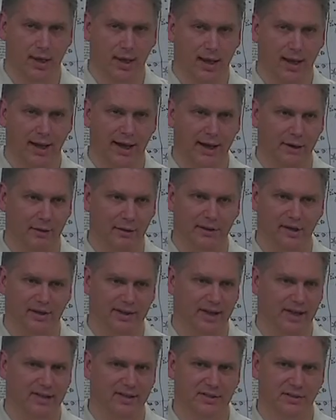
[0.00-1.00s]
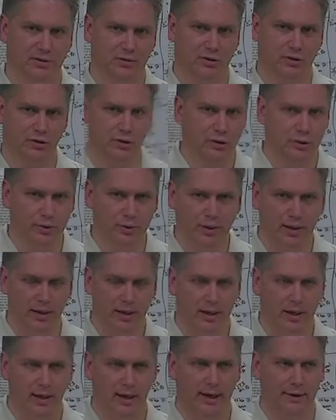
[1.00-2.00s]
I don't think that's true.
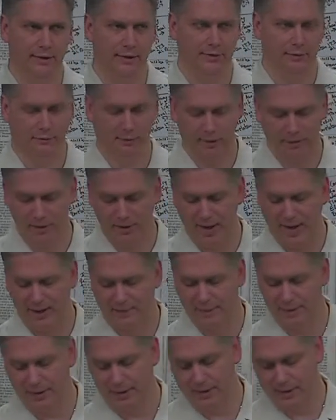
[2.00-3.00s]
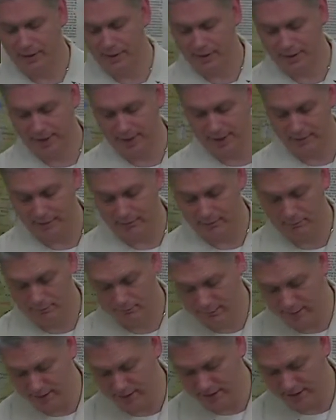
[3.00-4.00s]
I don't agree with that, but again,
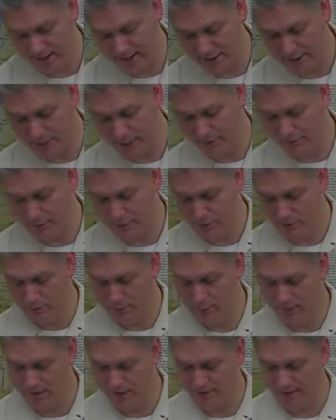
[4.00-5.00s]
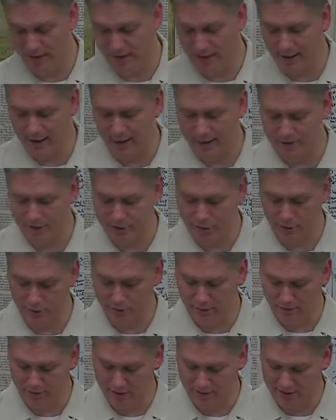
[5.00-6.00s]
it's latitude for you to believe that. I just don't
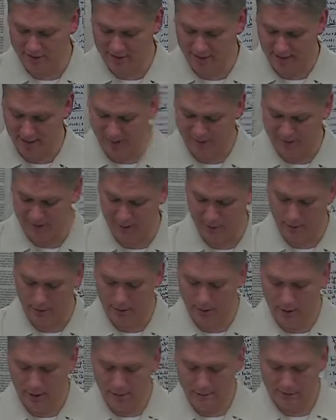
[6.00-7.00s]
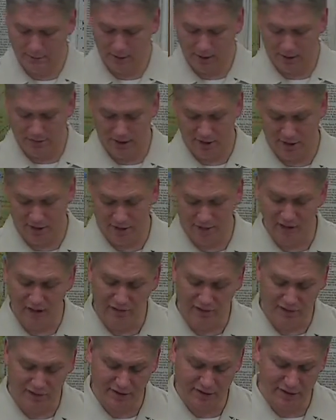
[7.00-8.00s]
believe that's the case here. not enough
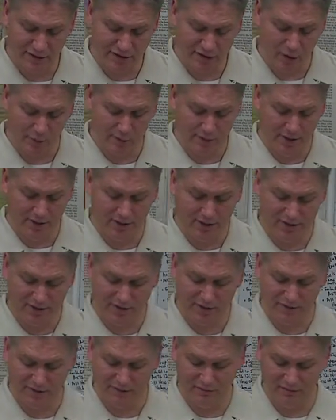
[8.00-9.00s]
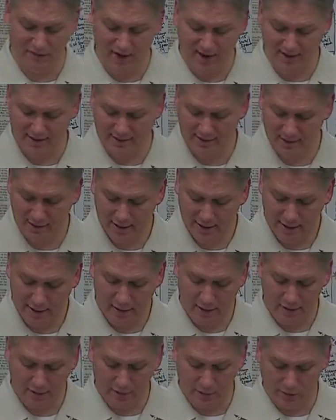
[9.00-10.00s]
evidence to show me that this is, in fact, uh,
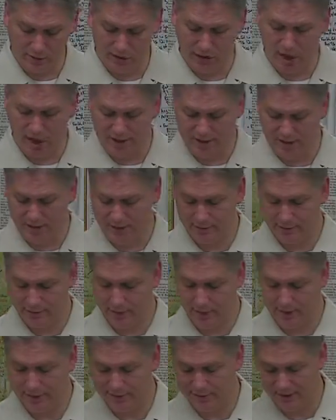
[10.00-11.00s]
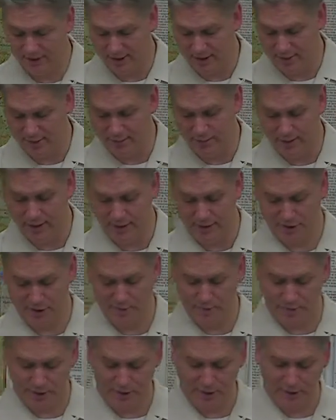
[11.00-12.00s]
the Lord talking uh, to him in the
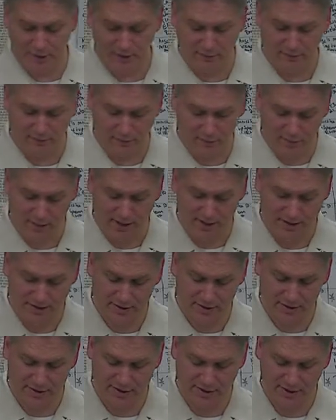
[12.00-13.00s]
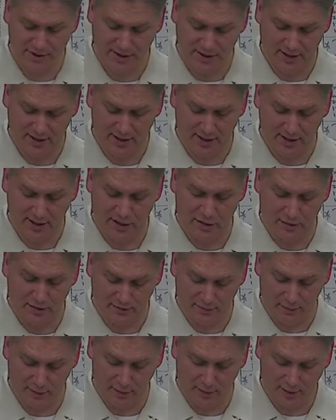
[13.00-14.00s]
spirit of Christ. This is an angel of
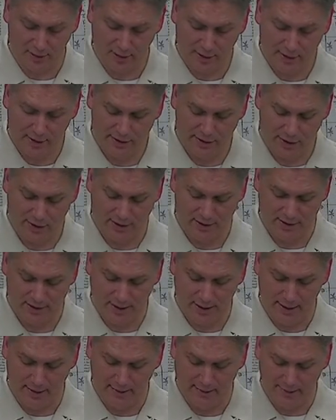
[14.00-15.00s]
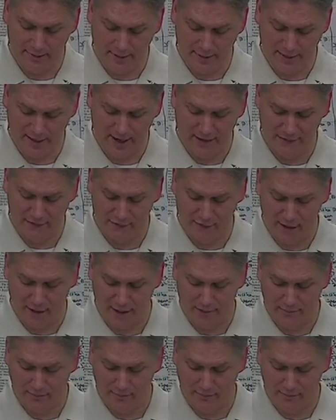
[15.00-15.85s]
the Lord talking to him on behalf of God.